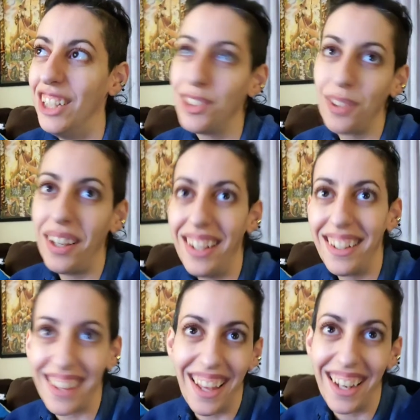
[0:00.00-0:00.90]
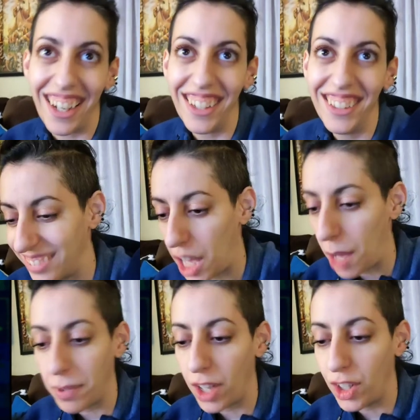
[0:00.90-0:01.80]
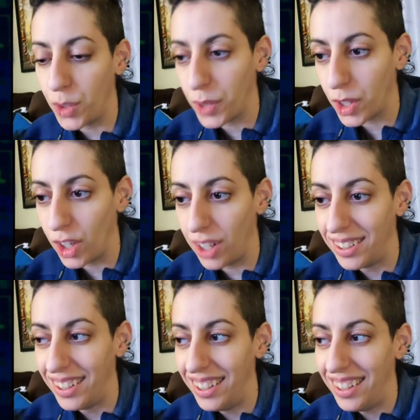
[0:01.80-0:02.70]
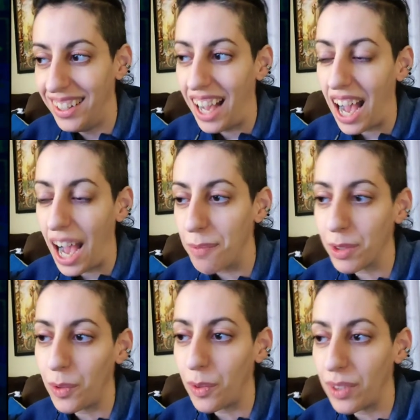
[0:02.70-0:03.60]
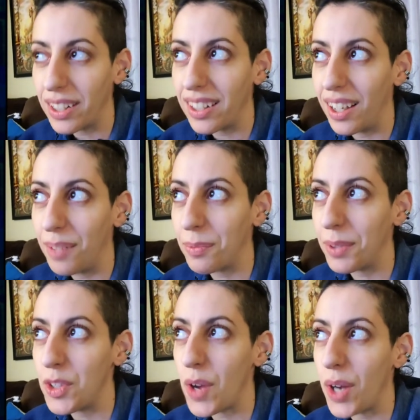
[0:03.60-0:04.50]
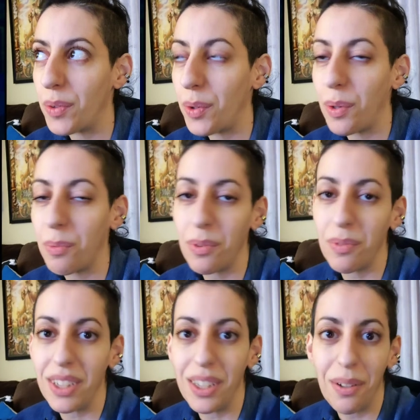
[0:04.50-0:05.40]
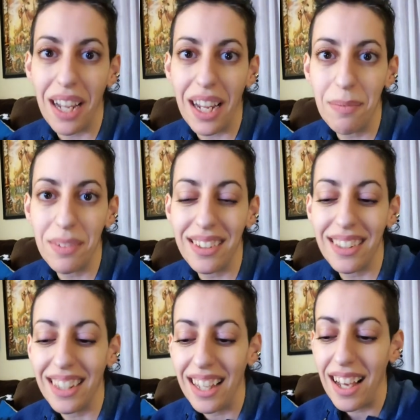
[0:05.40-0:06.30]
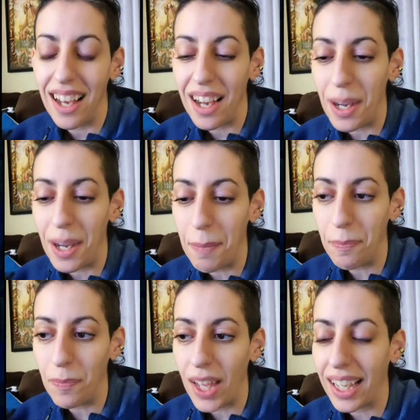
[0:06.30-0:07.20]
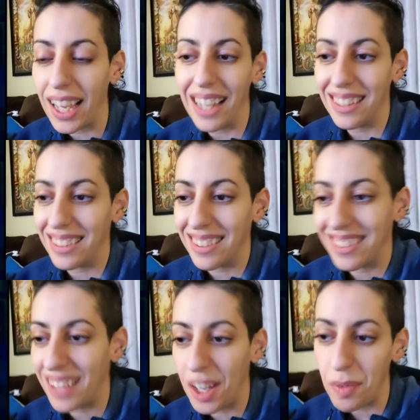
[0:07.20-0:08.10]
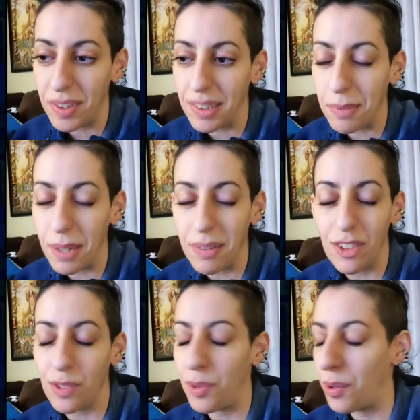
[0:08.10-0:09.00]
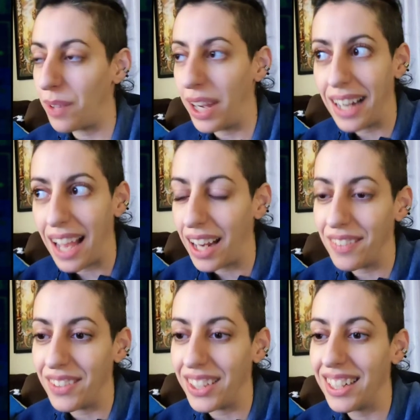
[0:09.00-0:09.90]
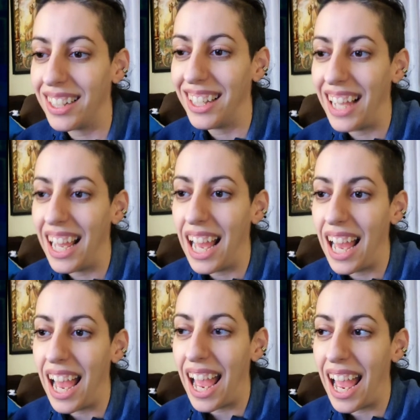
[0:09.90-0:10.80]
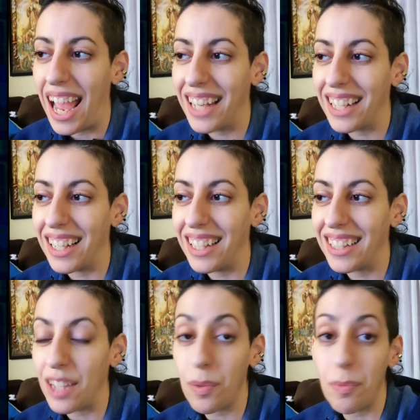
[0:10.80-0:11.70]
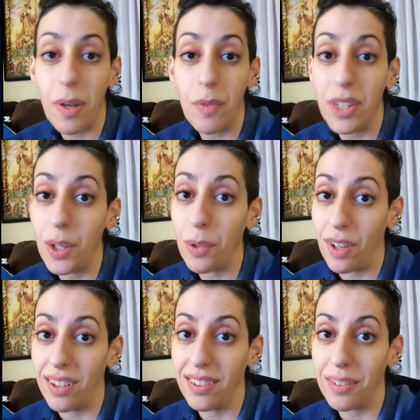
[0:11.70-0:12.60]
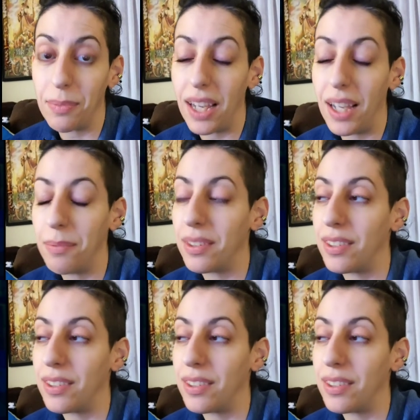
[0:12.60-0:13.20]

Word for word: So I'll edit that out. I'm not a know-it-all. I'm recording. I'm going to try to record more video games. I get into stuff and sometimes I just fall right out of it. And that's what my videos are sometimes.